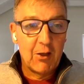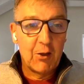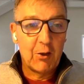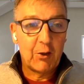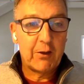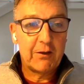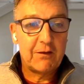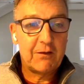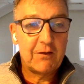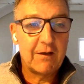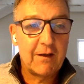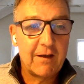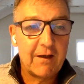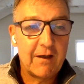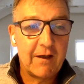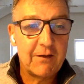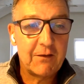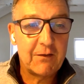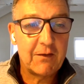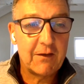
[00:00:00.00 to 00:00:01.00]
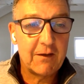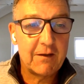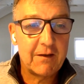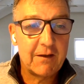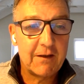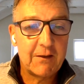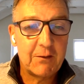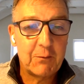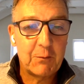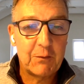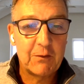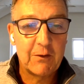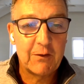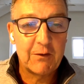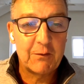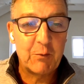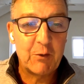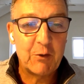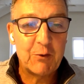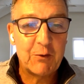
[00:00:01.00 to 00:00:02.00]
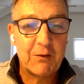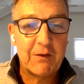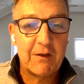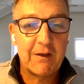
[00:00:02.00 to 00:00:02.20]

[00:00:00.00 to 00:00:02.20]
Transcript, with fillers: Look, it's uh, as I think it is a nice word to